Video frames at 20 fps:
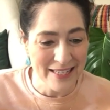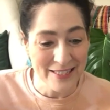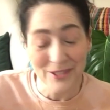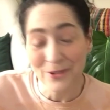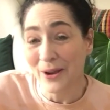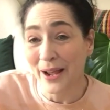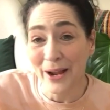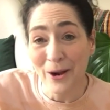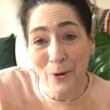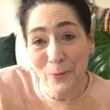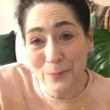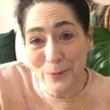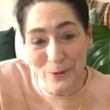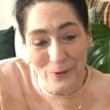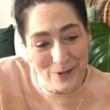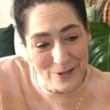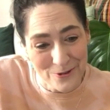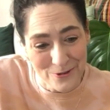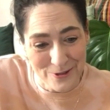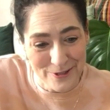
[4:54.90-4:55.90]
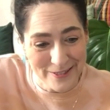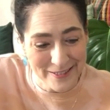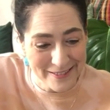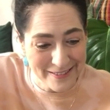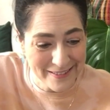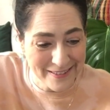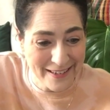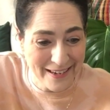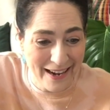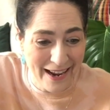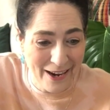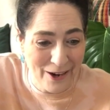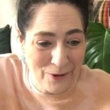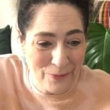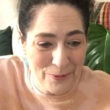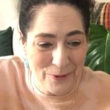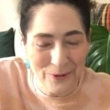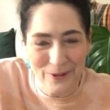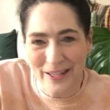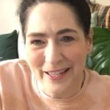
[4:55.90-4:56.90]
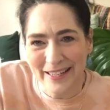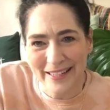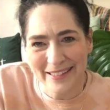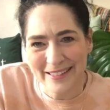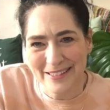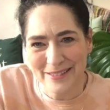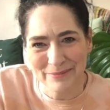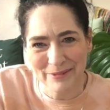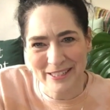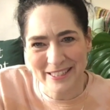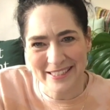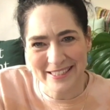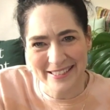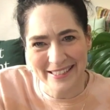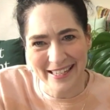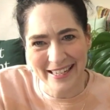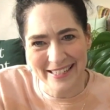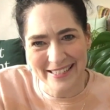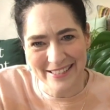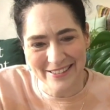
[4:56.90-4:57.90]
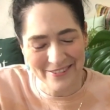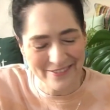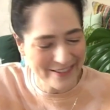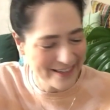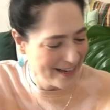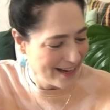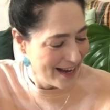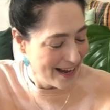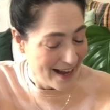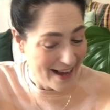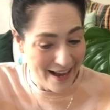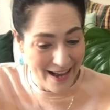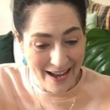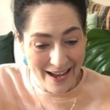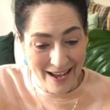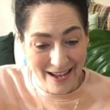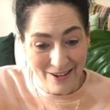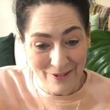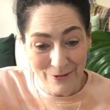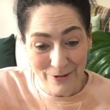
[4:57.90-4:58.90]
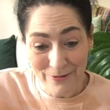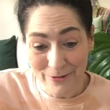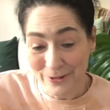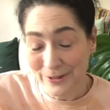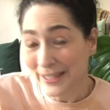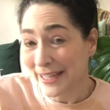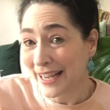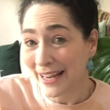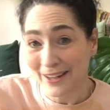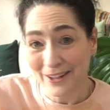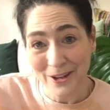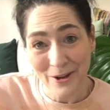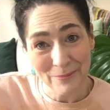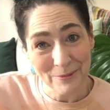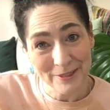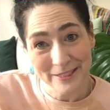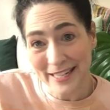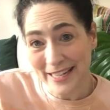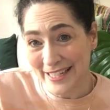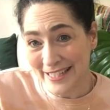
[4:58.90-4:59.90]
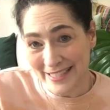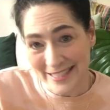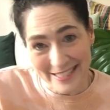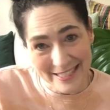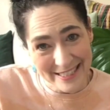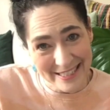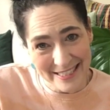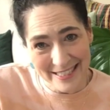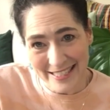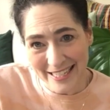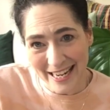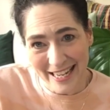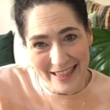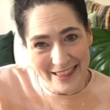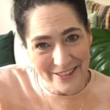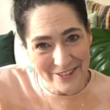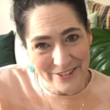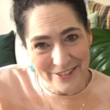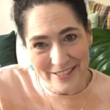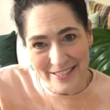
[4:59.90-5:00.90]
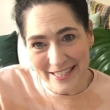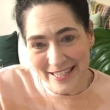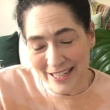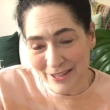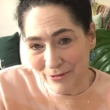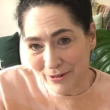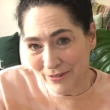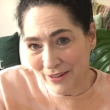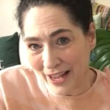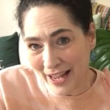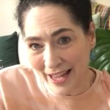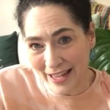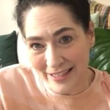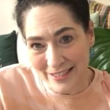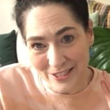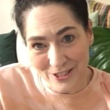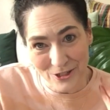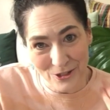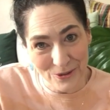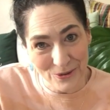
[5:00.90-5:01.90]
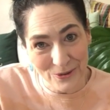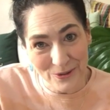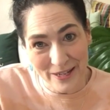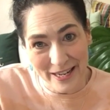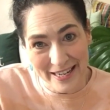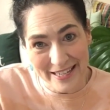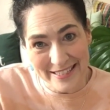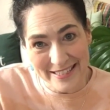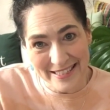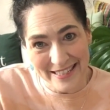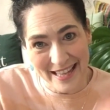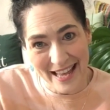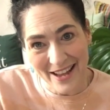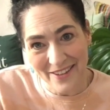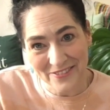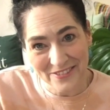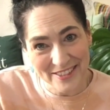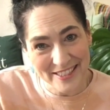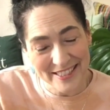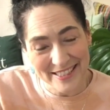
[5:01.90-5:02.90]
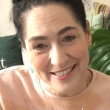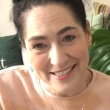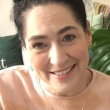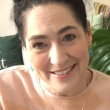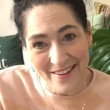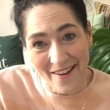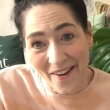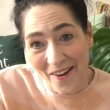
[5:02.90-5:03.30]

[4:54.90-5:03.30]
so I hope you're interested in it. I hope you like it as much as I do. Uh, we've only got a couple days. This is day 13. We've got two days left. So